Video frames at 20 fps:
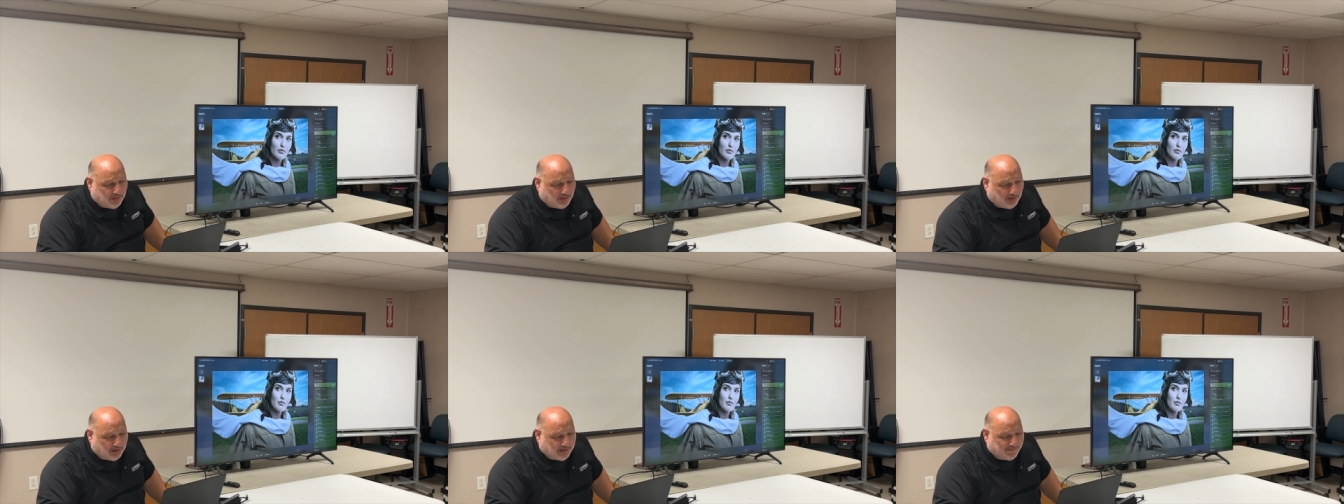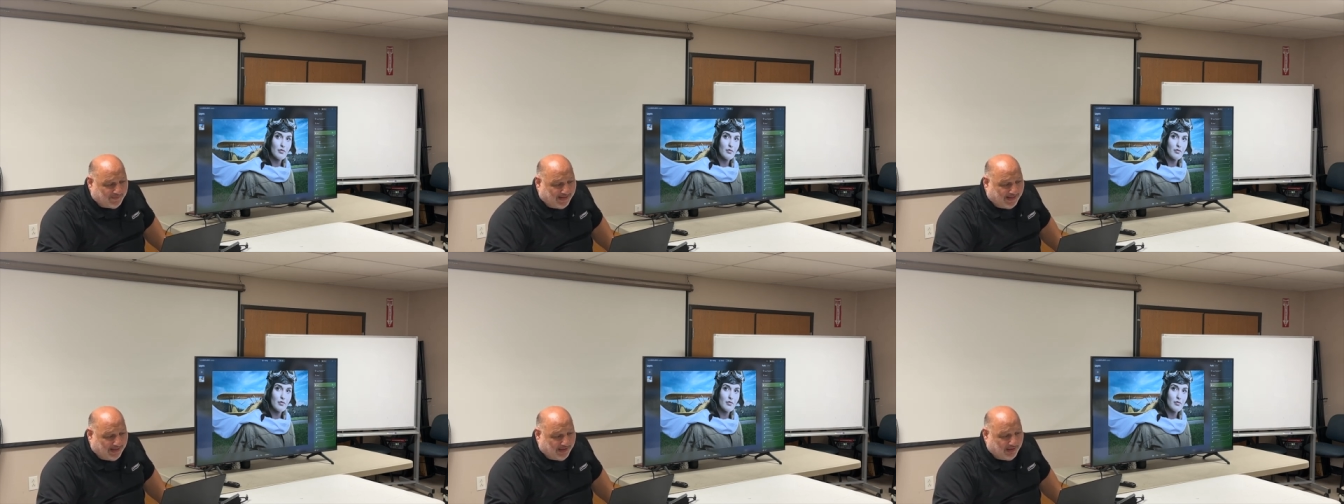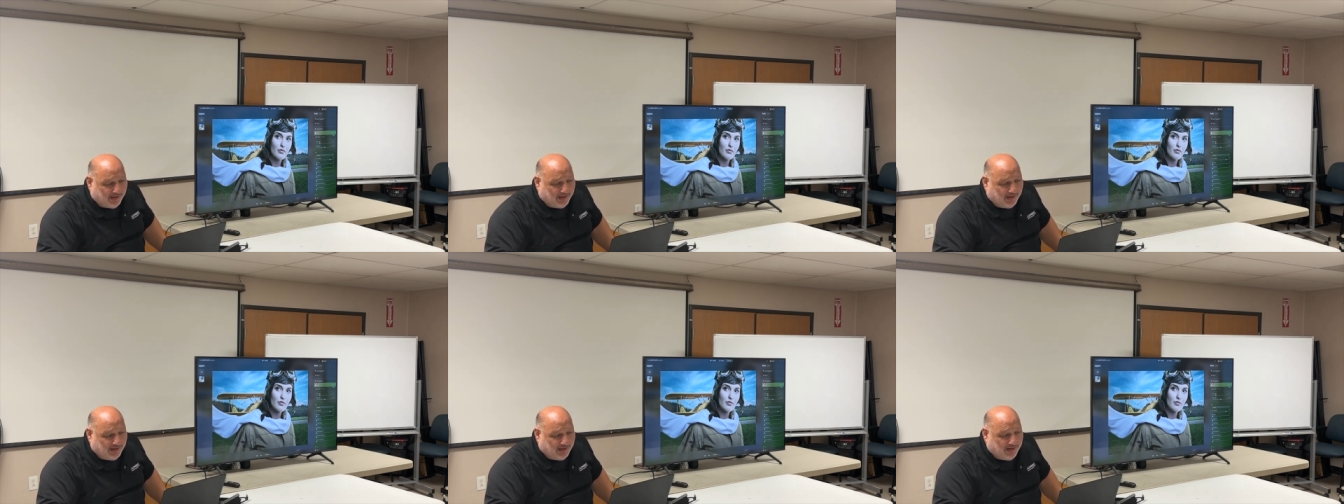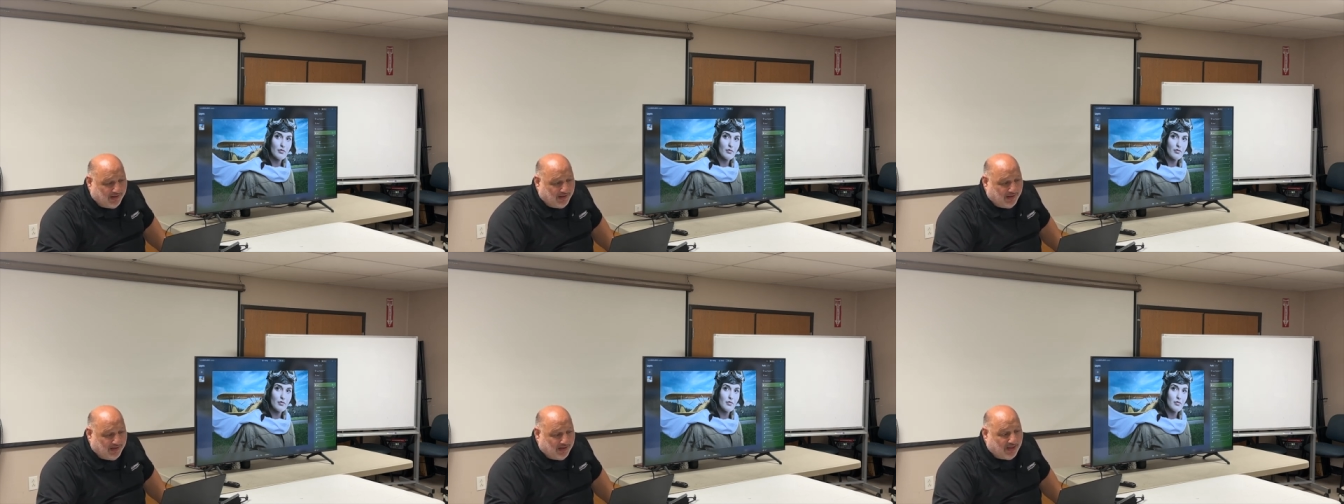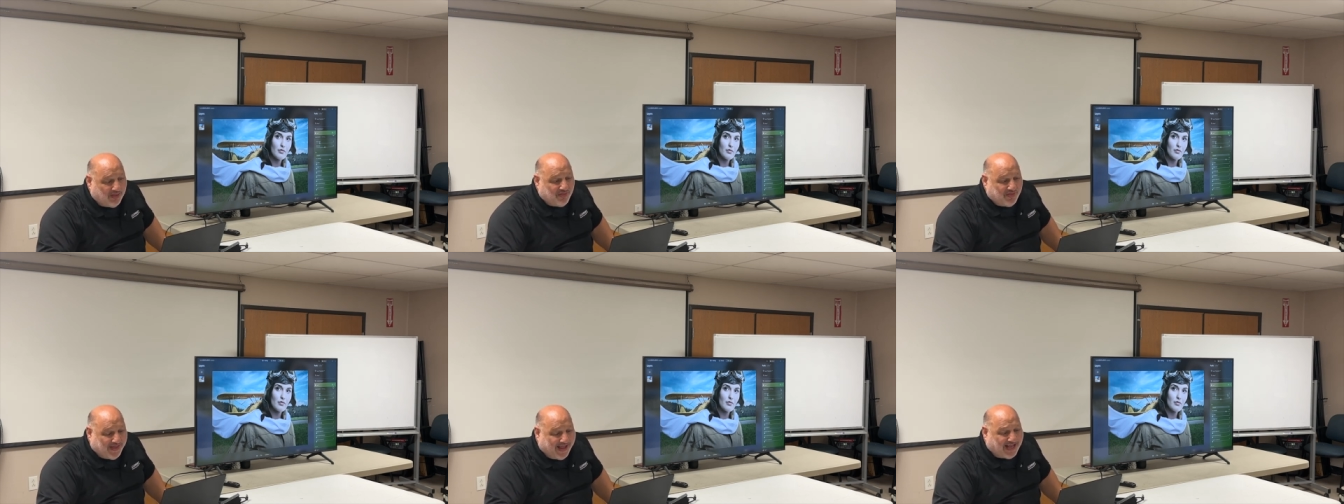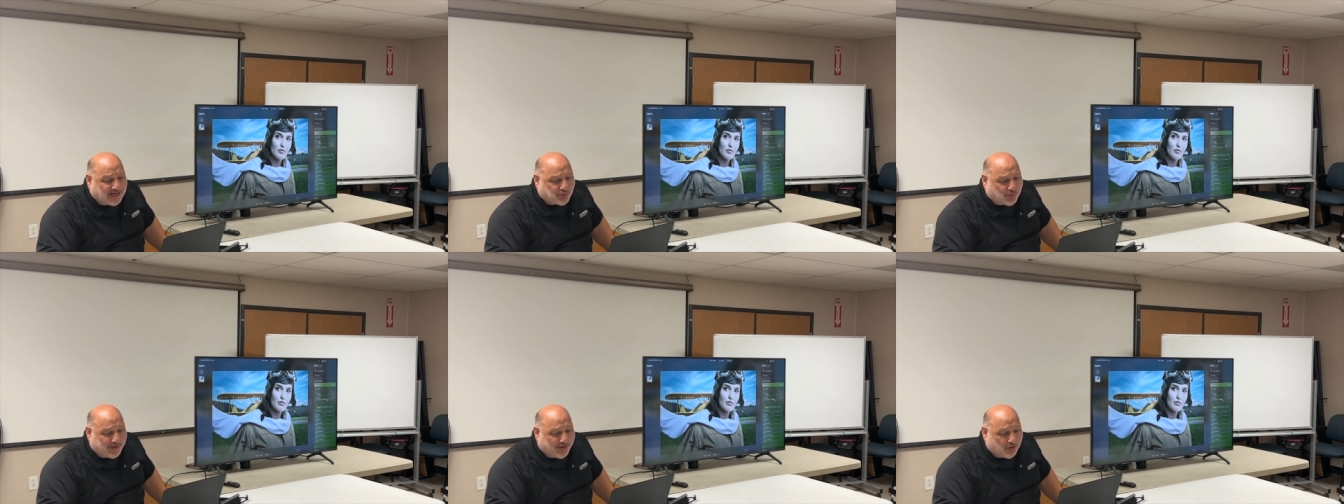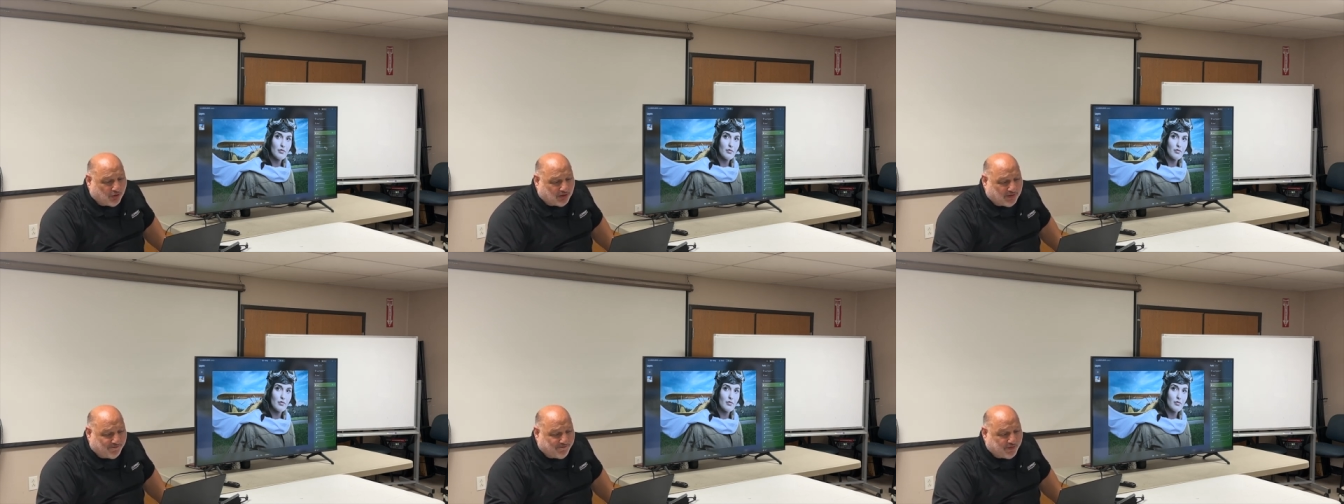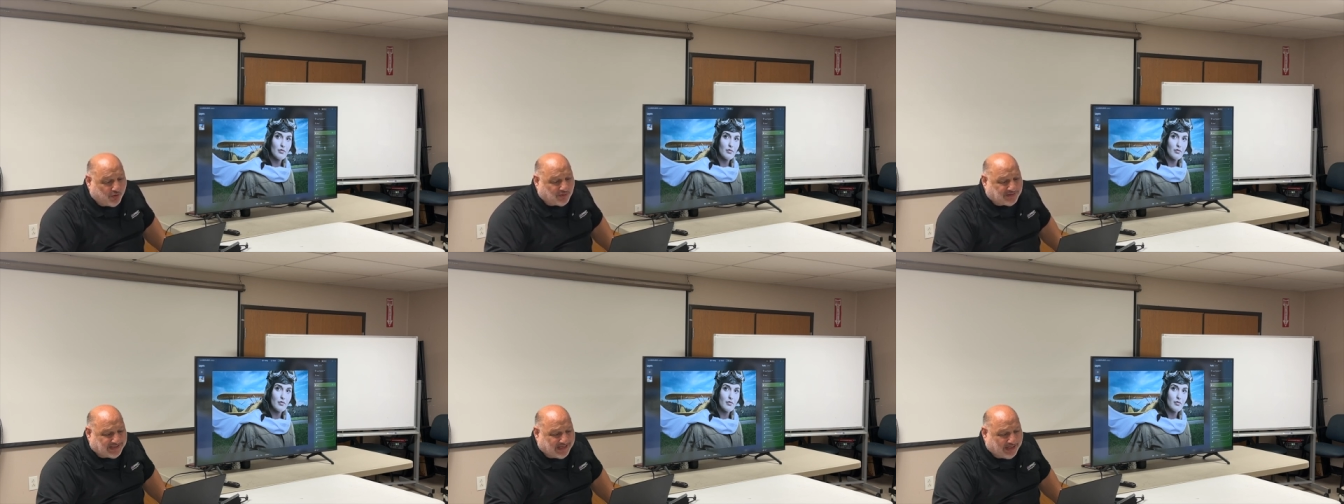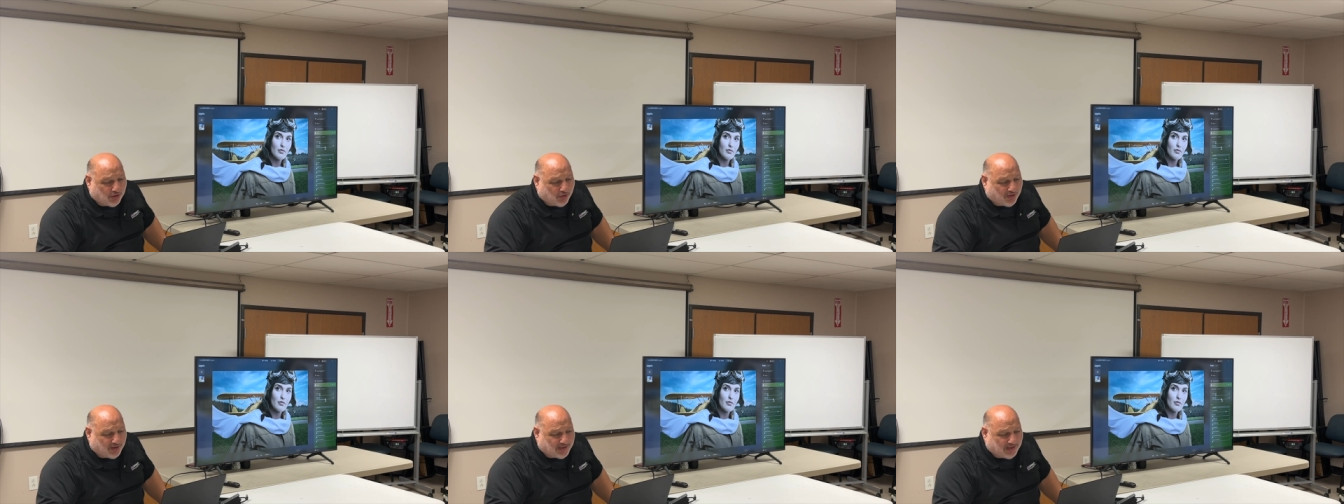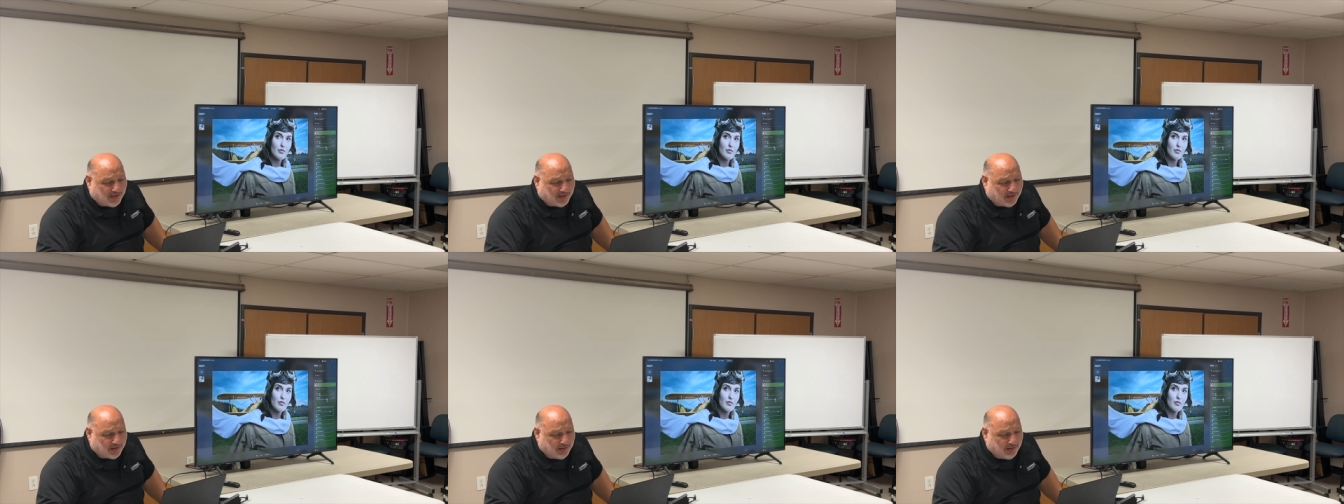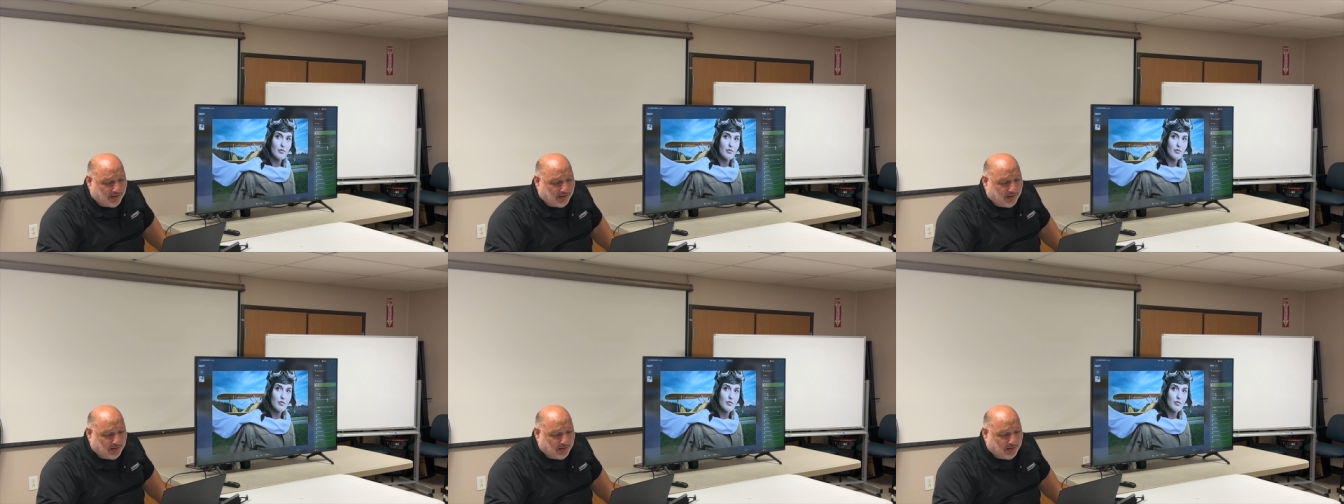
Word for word: Look at that. That's what Erica, if you see Erica,